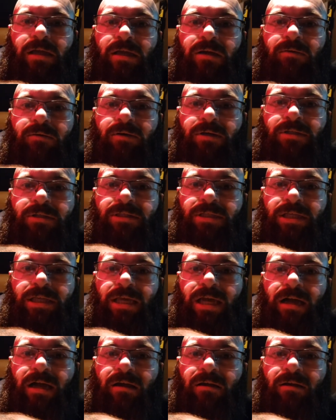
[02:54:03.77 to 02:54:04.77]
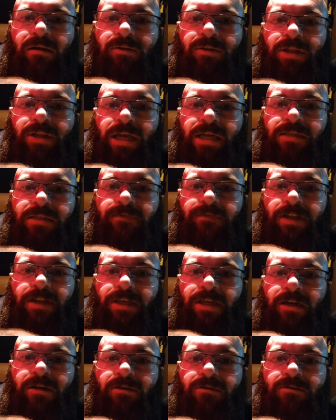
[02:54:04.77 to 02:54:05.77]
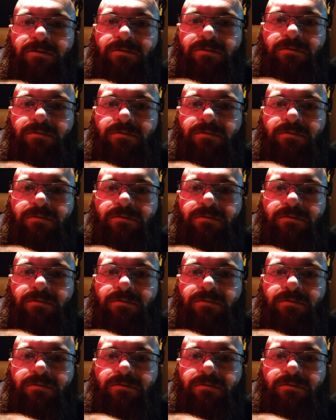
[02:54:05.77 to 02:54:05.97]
We'll see y'all on the next video.